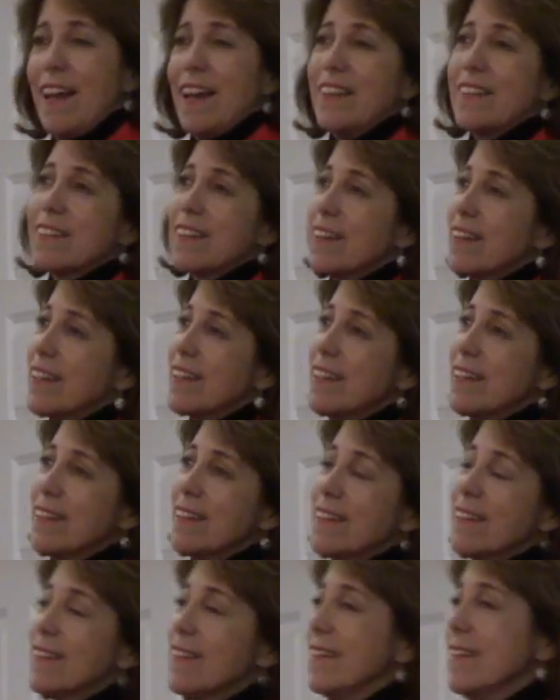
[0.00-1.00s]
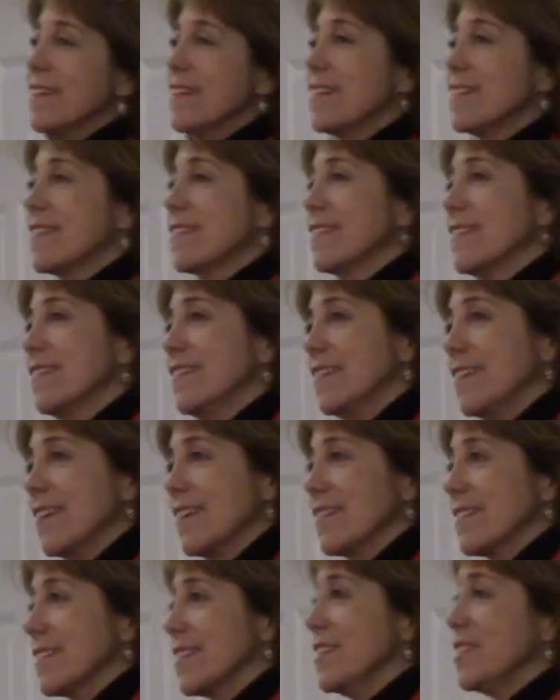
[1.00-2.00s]
And so he's
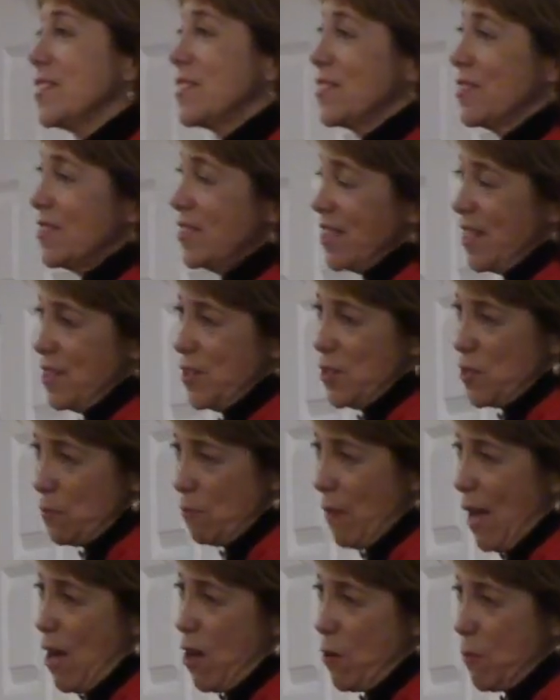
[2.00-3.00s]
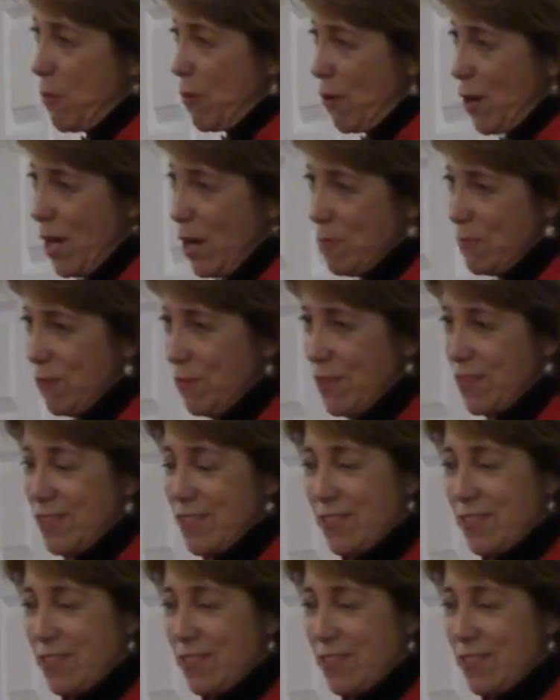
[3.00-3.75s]
done his bowel prep.